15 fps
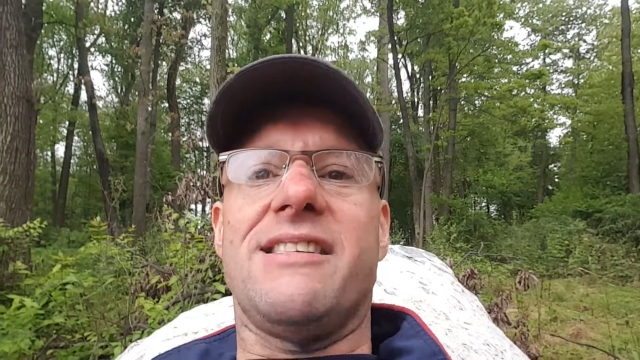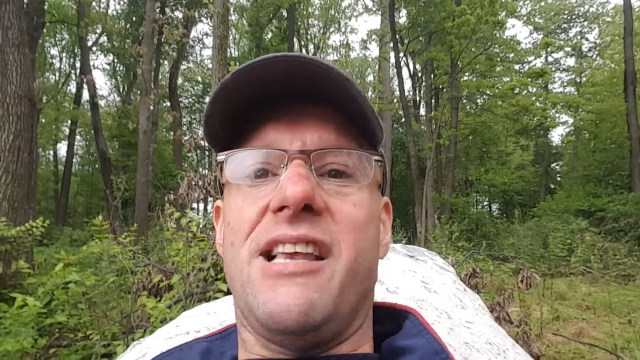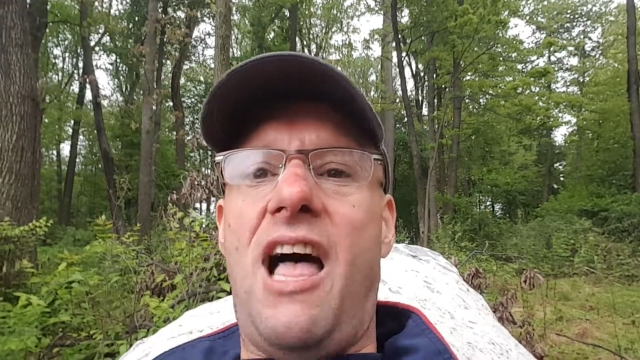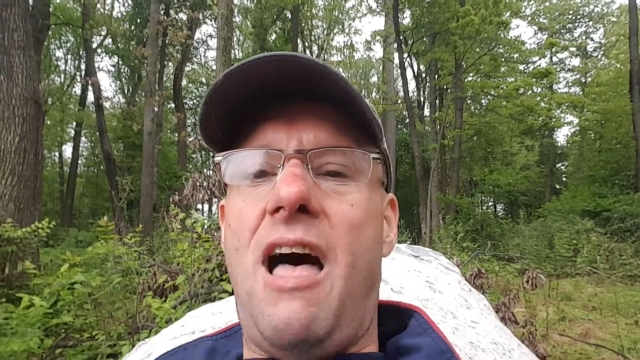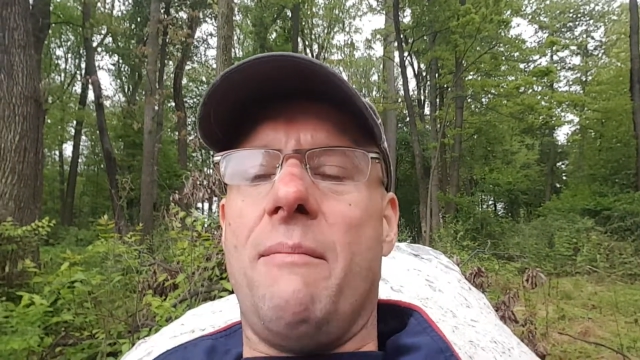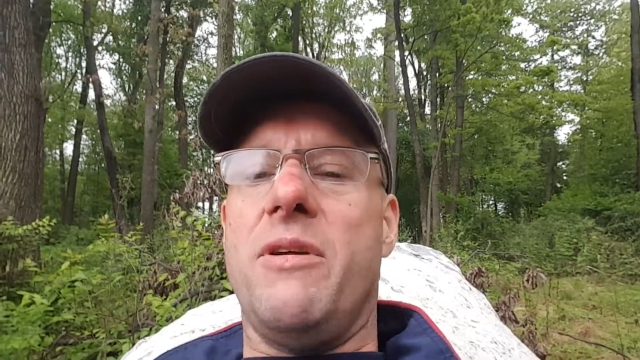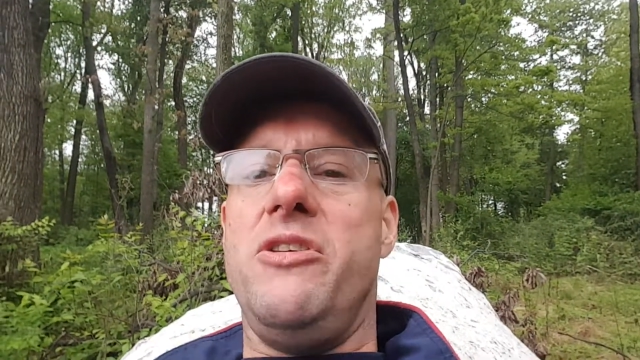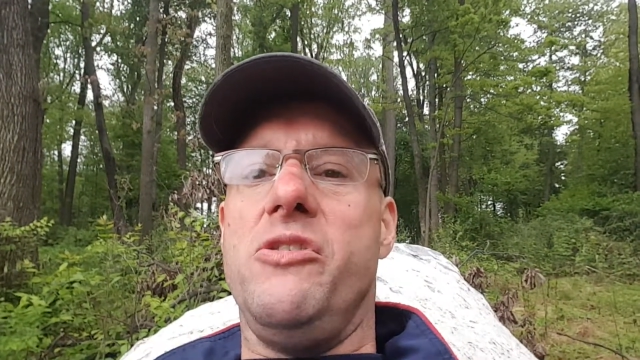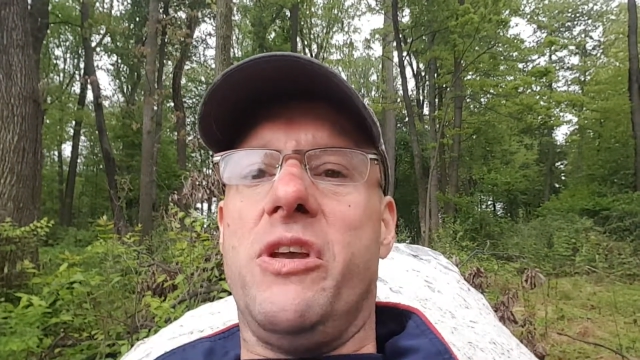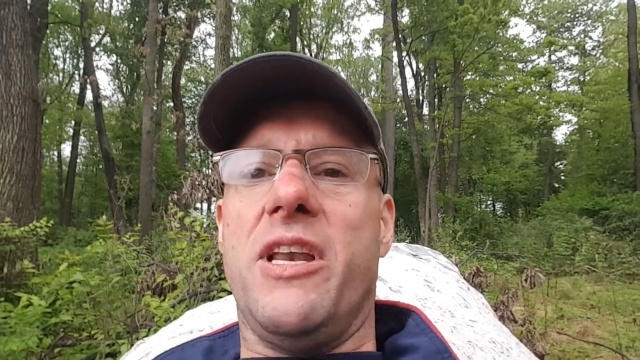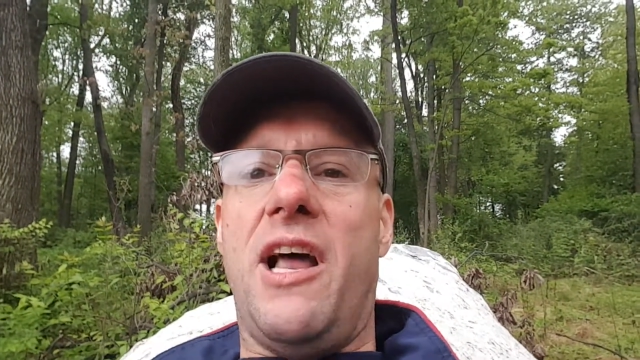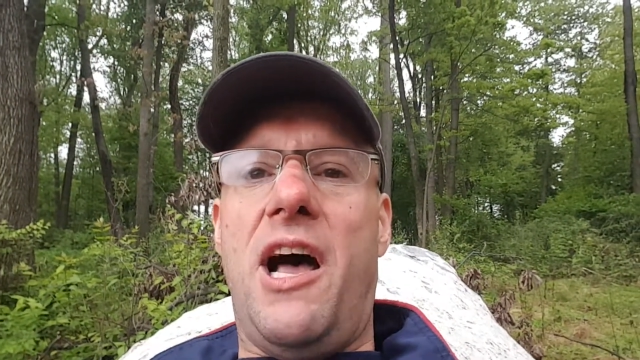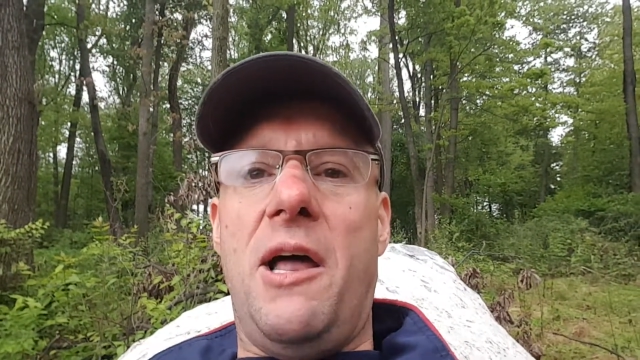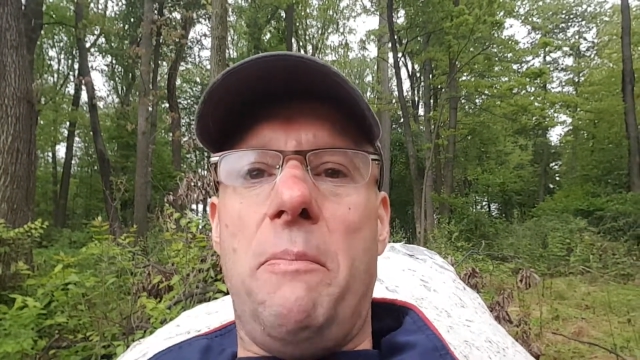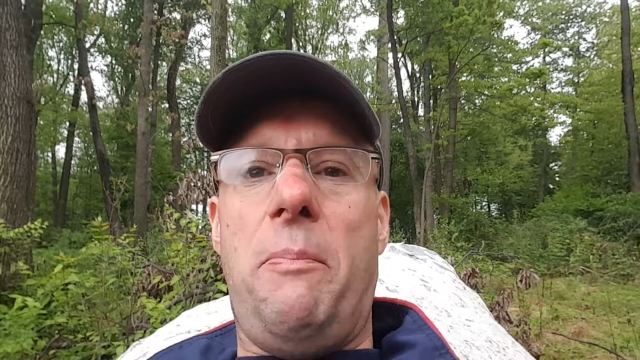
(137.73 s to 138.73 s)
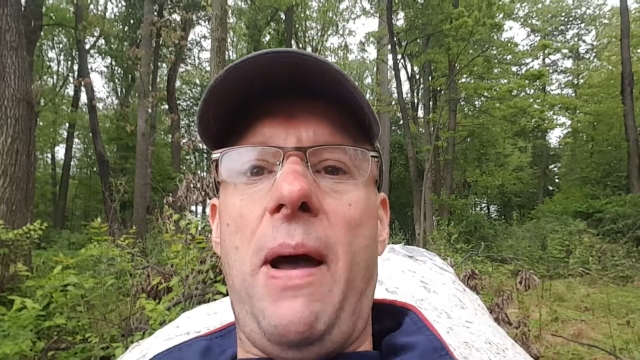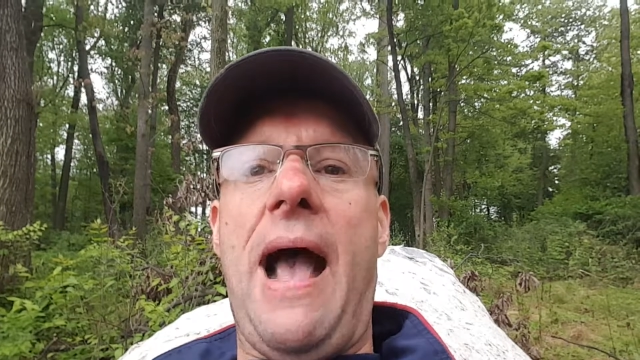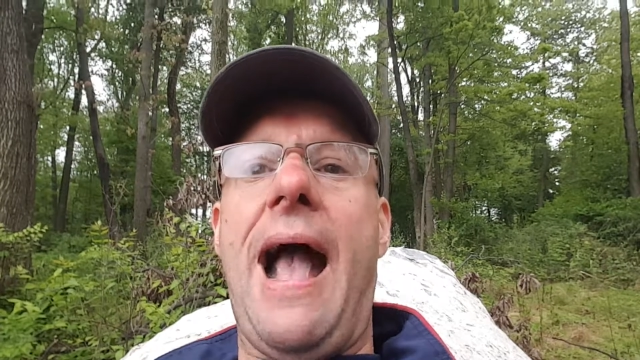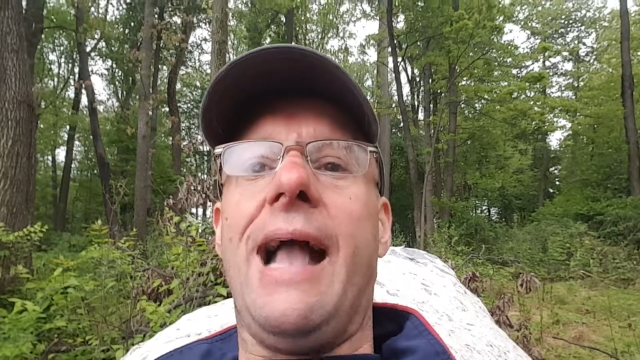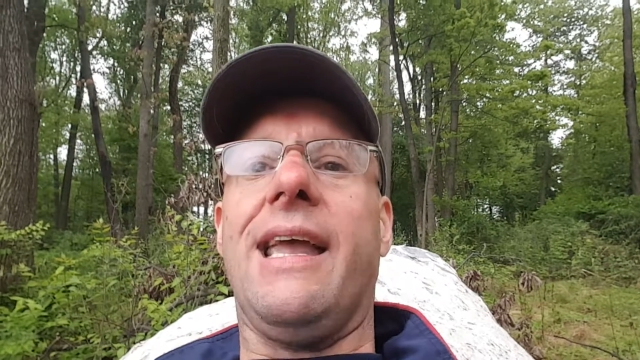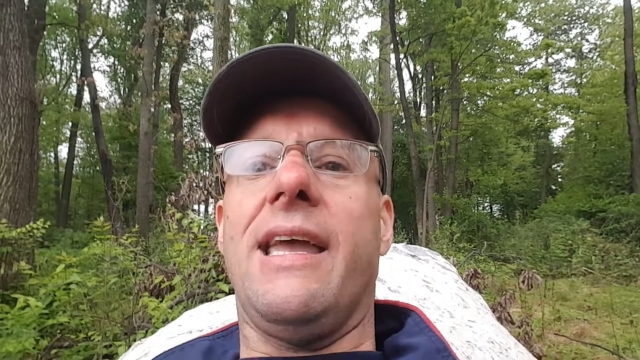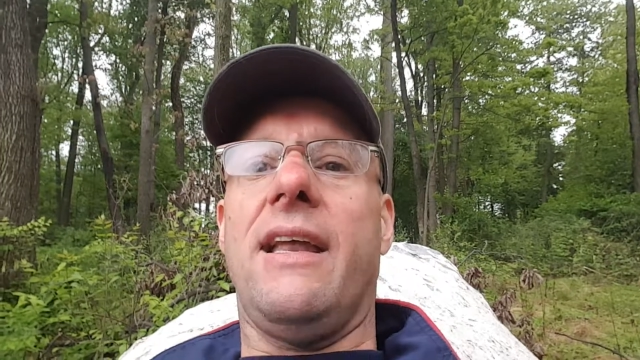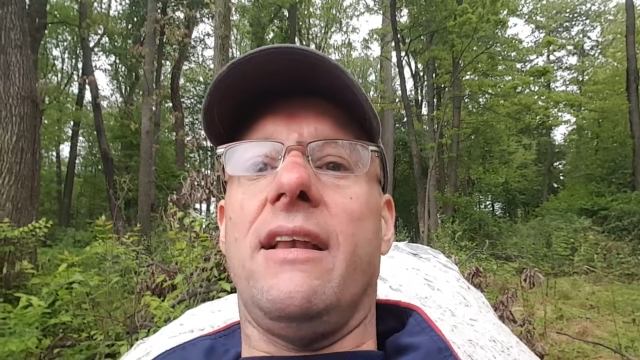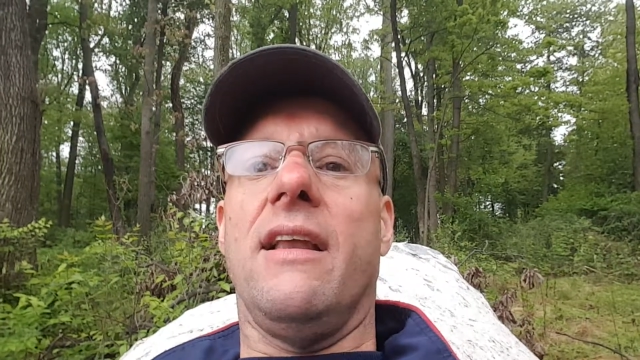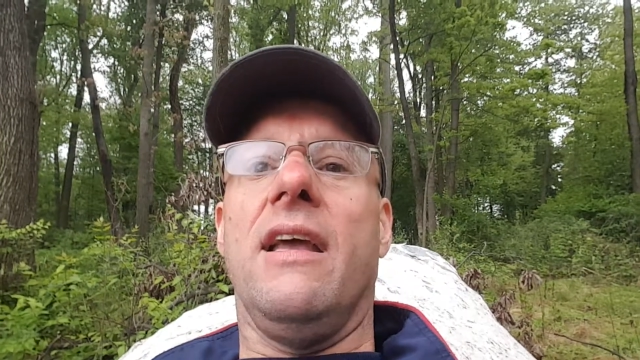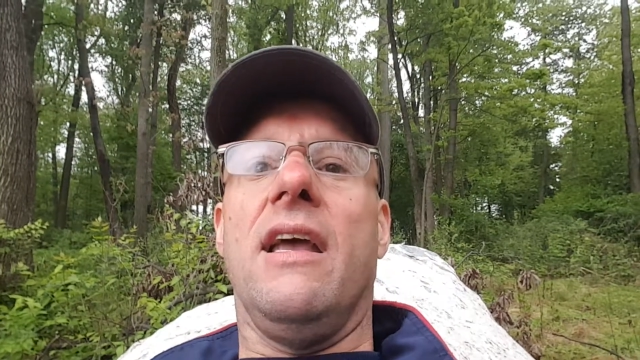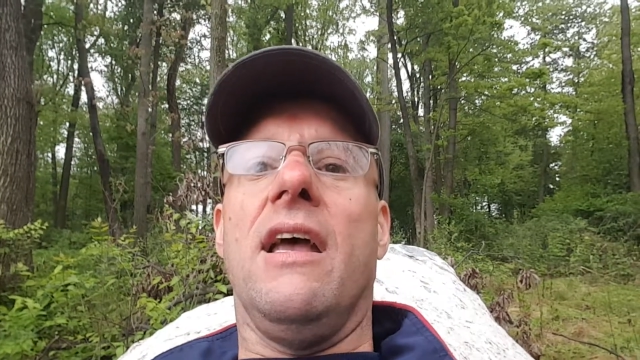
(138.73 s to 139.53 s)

psalm and you can unpack it.